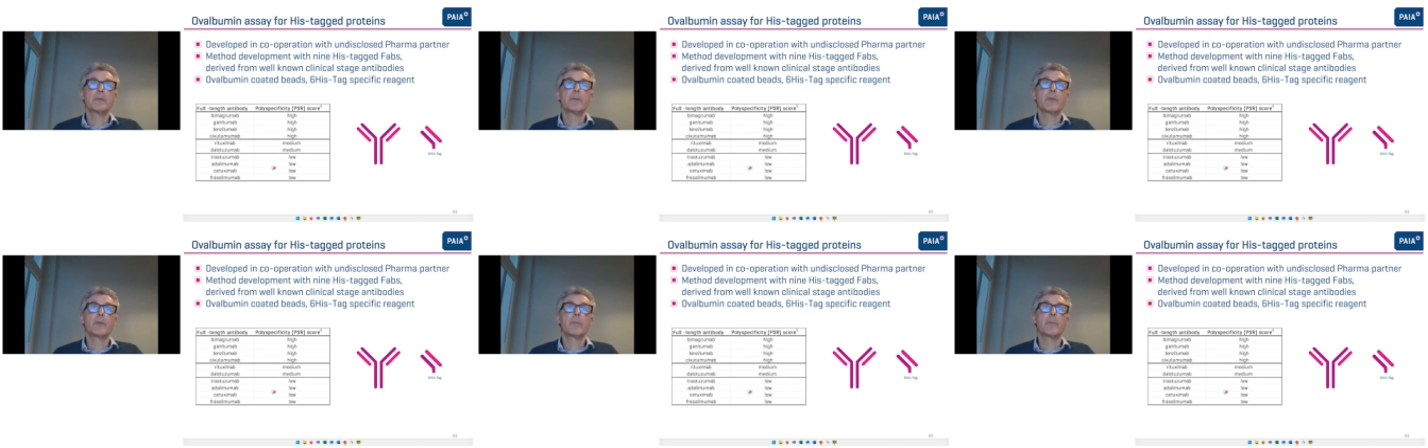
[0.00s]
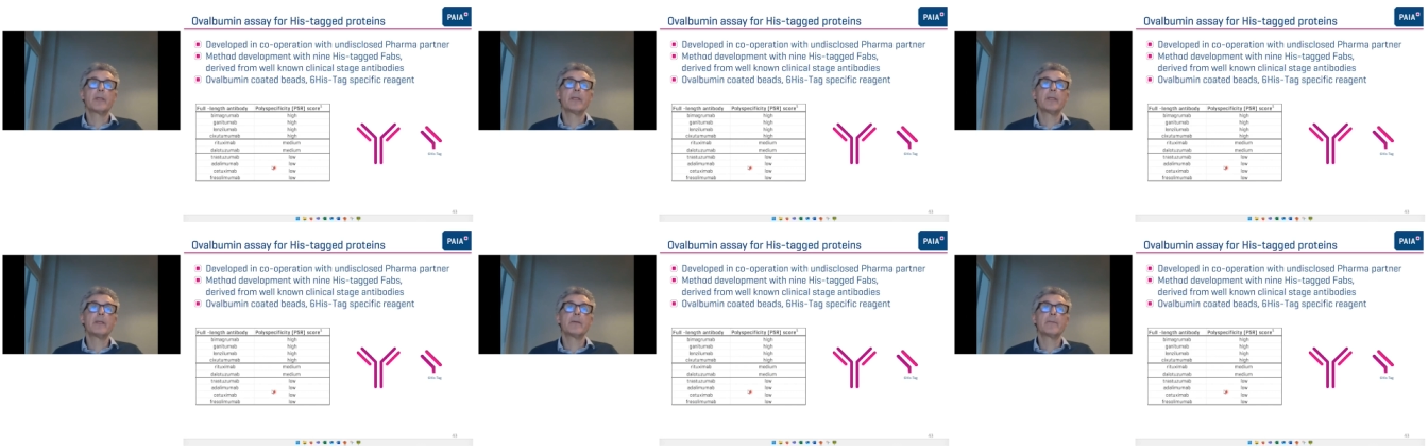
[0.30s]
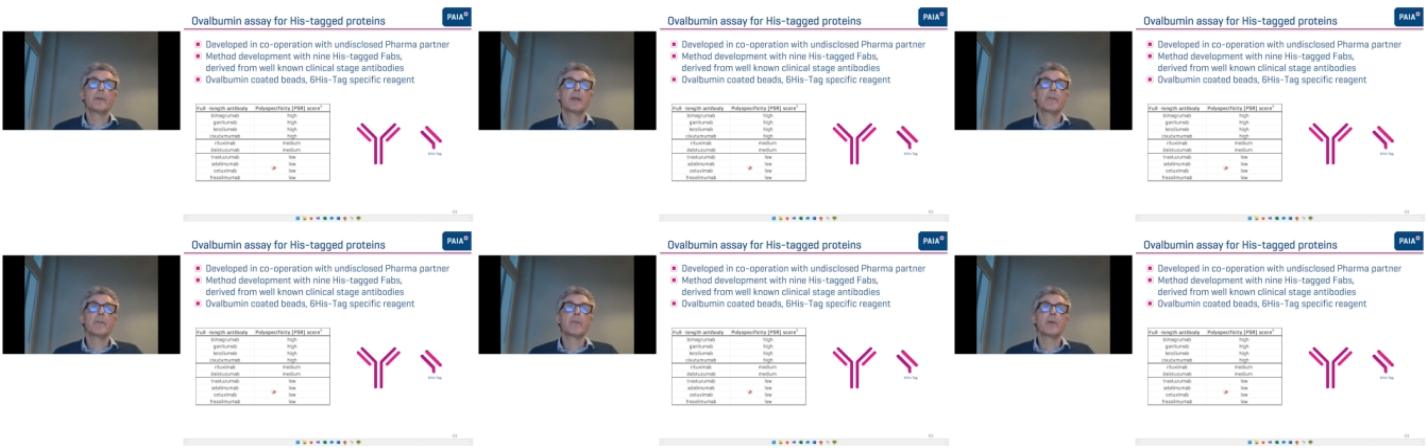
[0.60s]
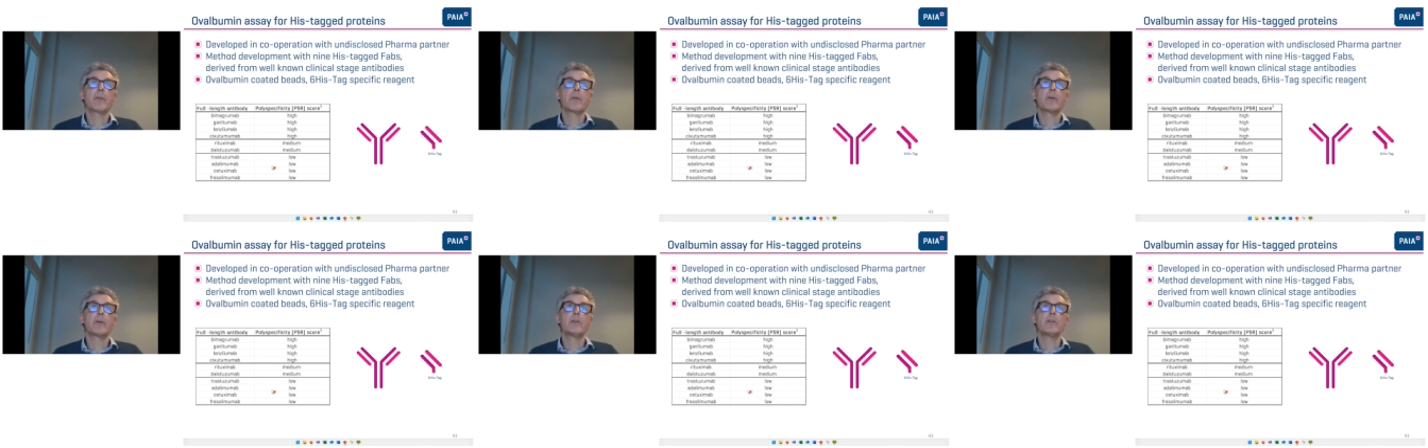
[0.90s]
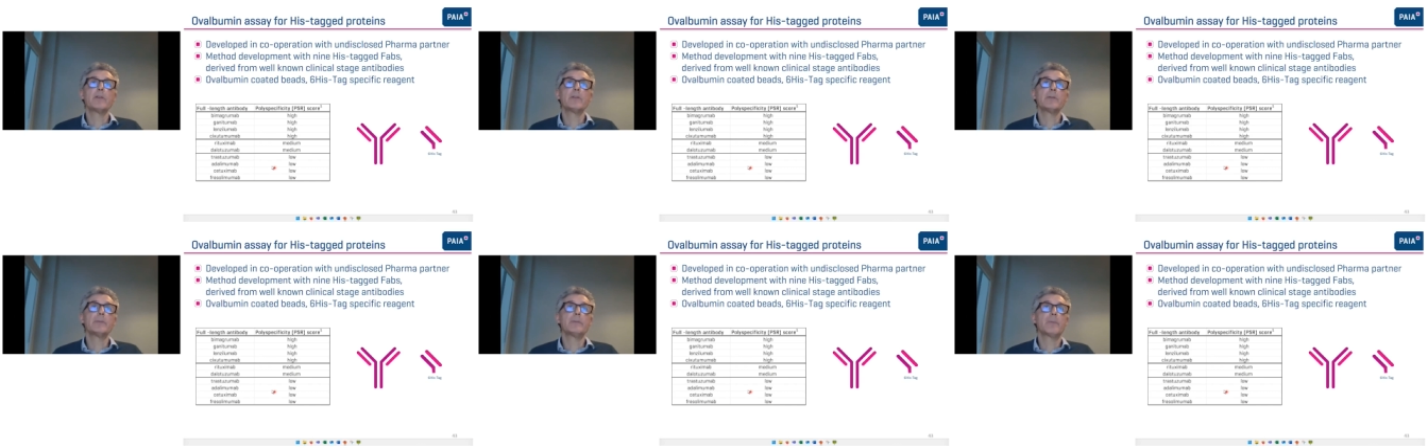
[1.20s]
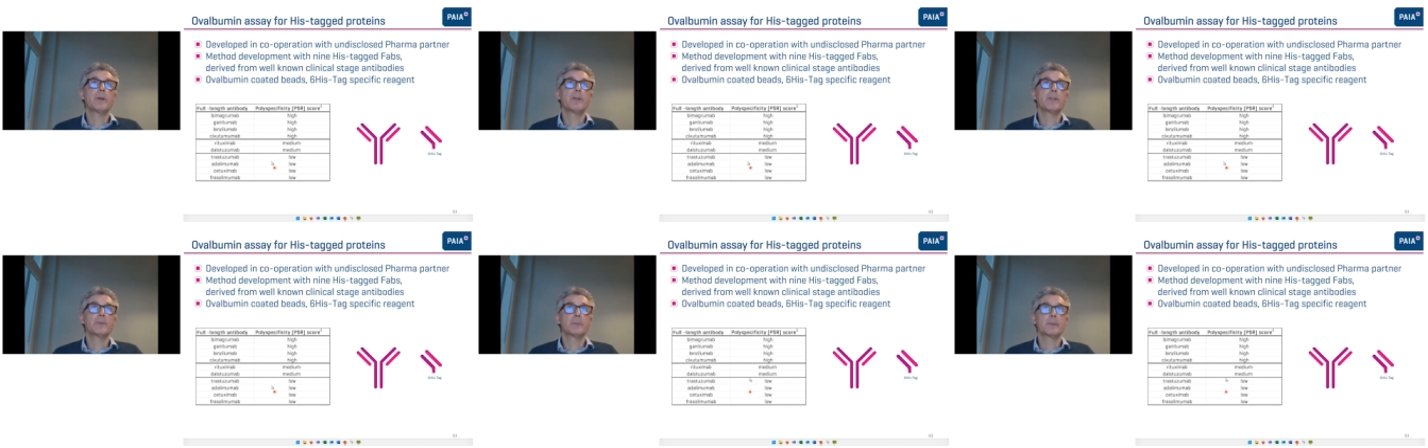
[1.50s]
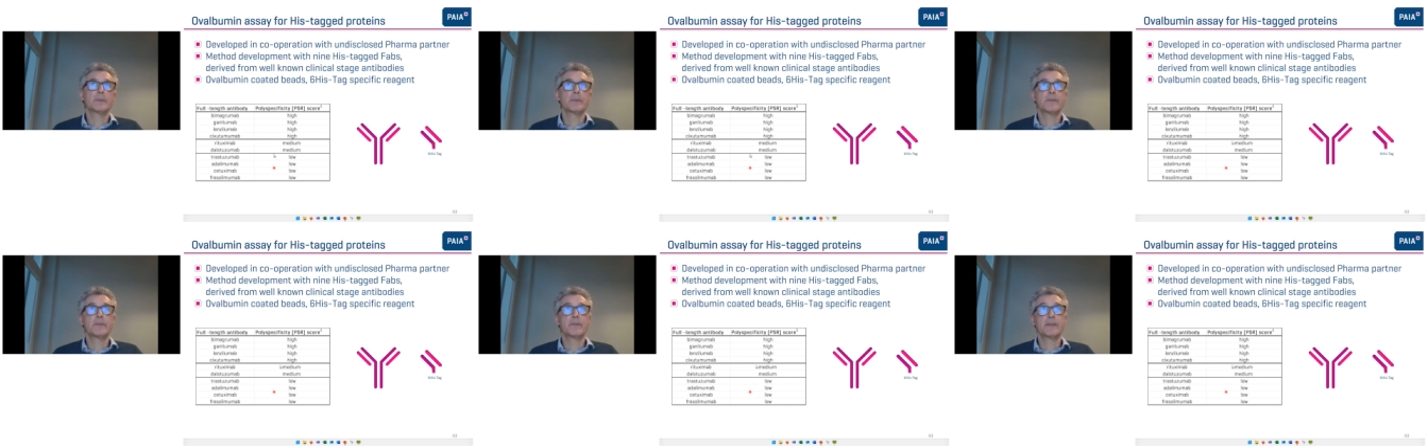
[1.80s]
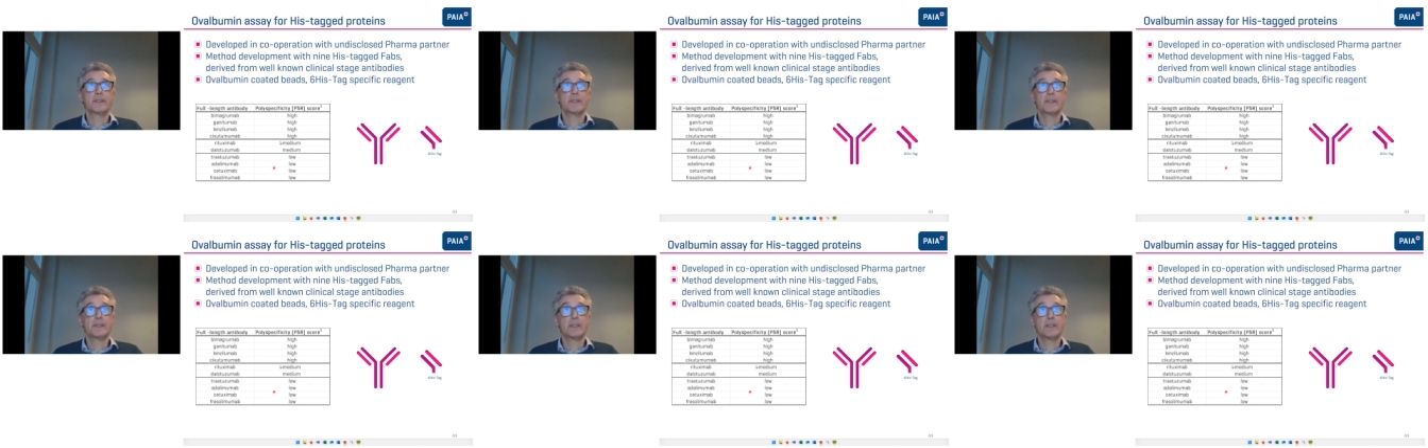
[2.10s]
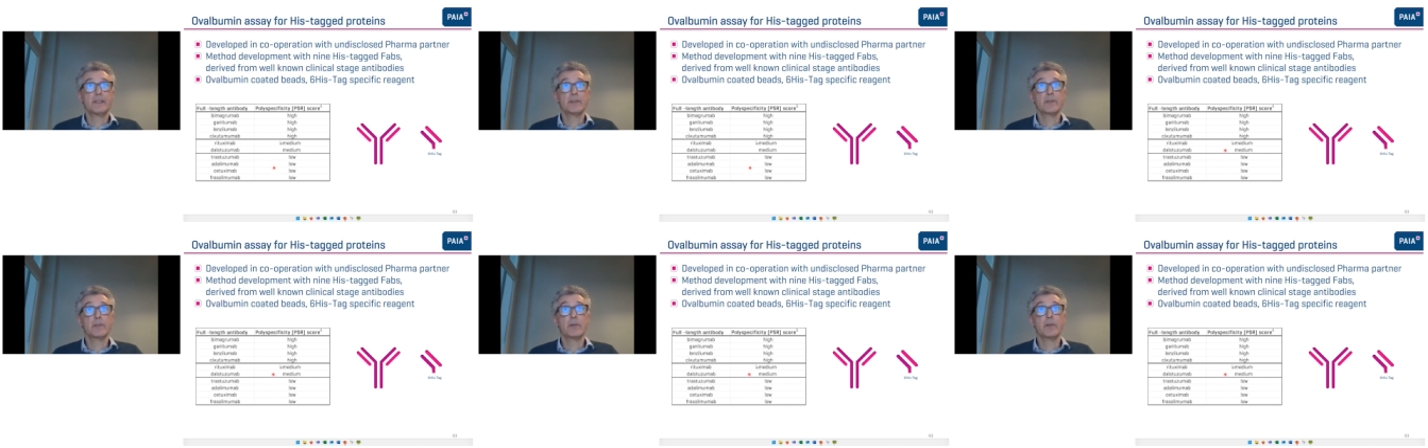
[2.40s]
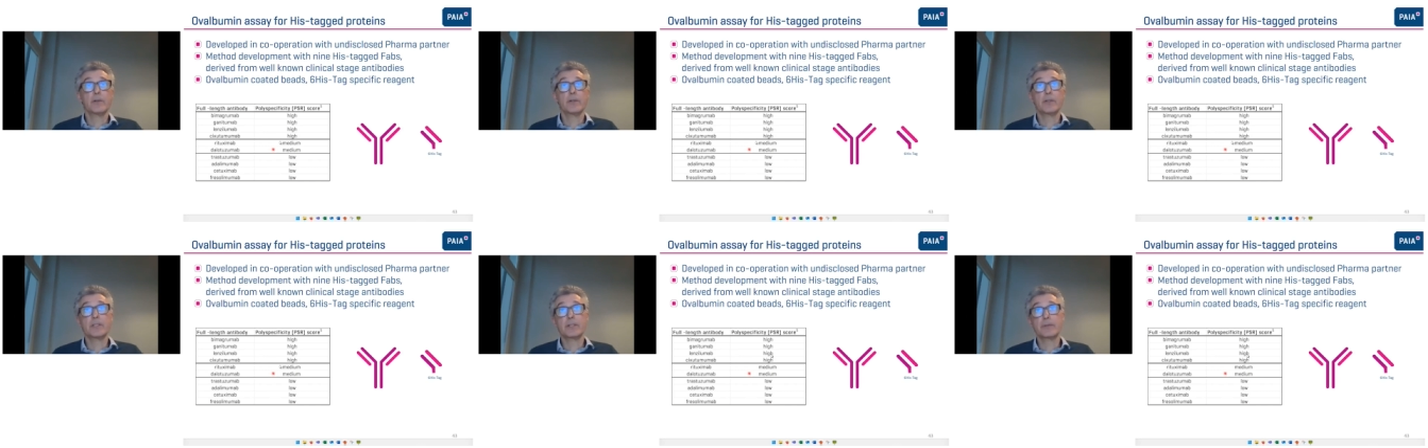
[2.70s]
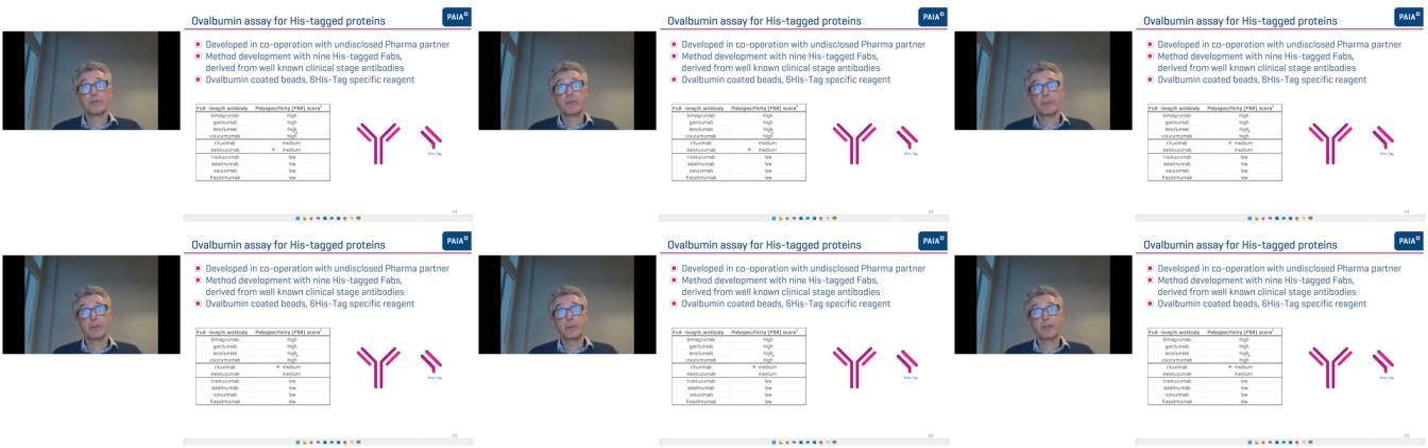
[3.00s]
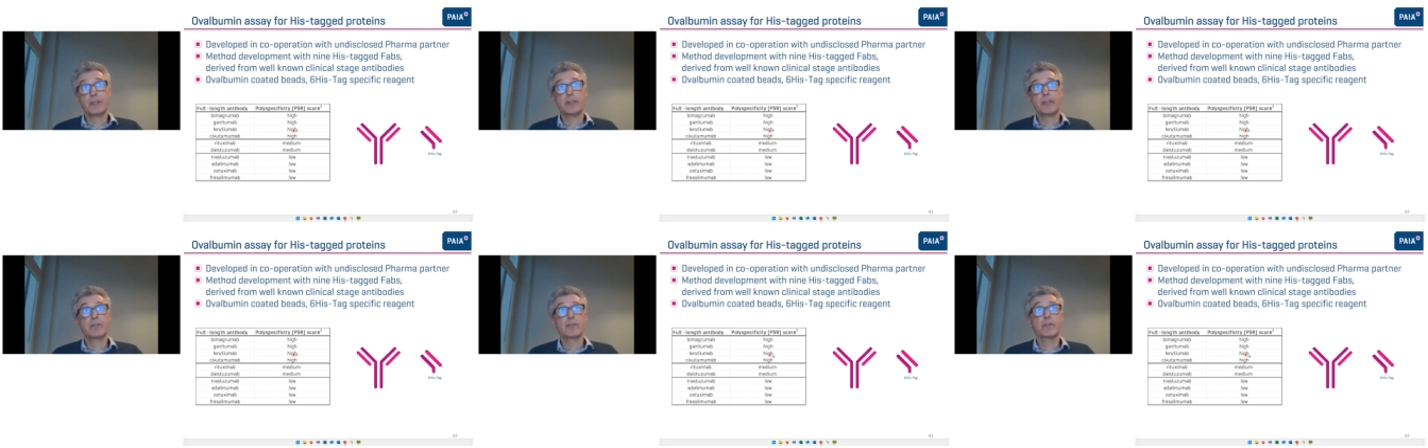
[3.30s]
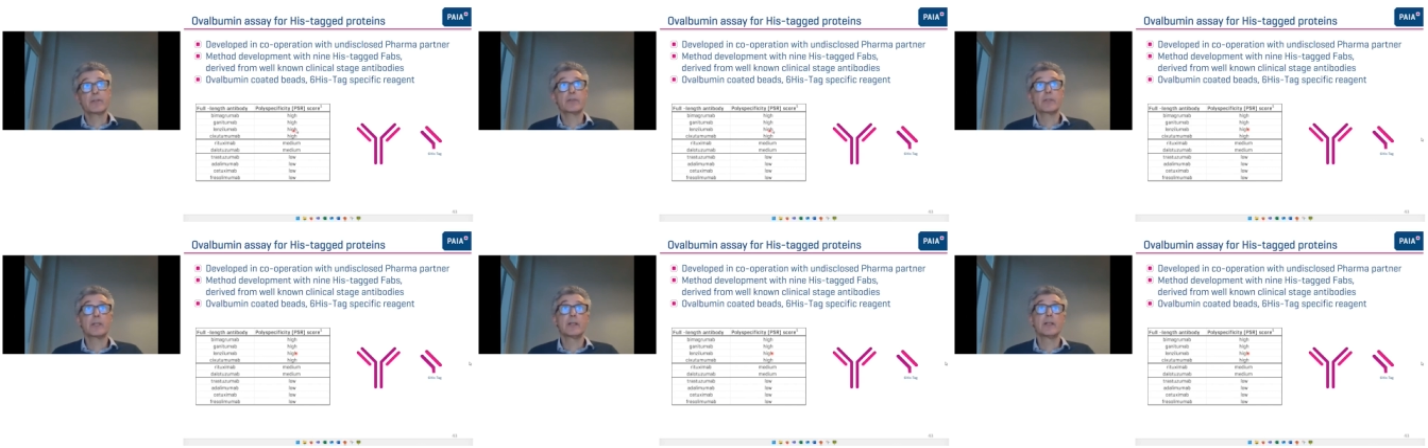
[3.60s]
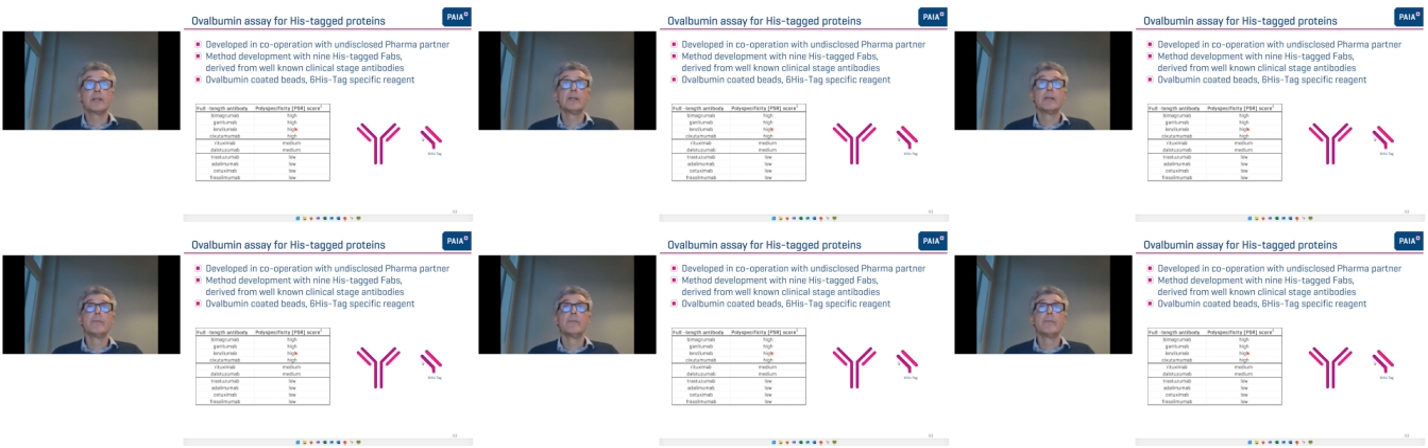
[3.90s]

with medium and with low polyspecificity scores from the literature.